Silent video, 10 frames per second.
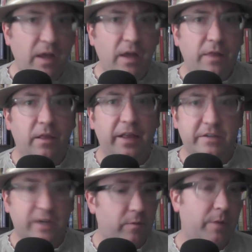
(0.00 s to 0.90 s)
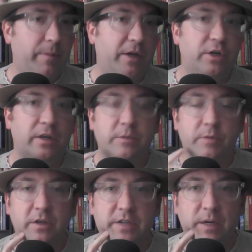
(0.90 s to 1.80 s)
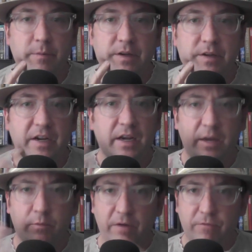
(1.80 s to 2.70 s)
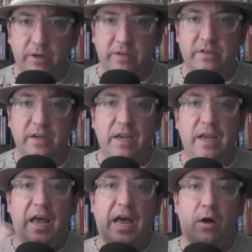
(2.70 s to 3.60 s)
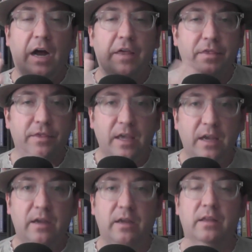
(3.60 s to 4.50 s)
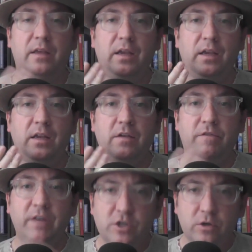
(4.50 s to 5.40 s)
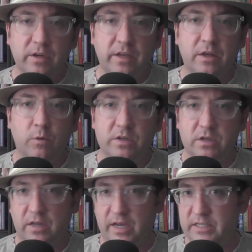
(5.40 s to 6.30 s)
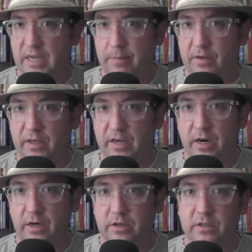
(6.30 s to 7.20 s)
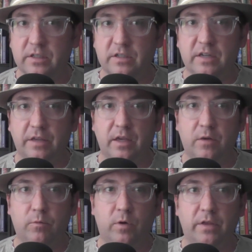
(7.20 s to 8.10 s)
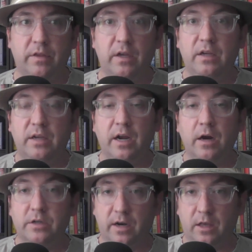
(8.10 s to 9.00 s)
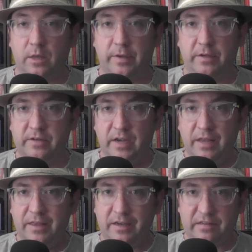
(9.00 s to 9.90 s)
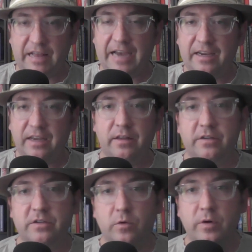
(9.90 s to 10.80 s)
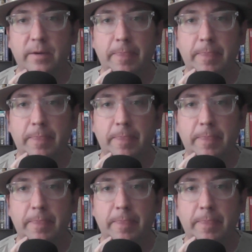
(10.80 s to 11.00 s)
The last thing I want to mention in this particular segment is I had referenced how I think individually there wasn't a lot of depth into the characters. And this is, I think, one of the character elements that is lacking in this story.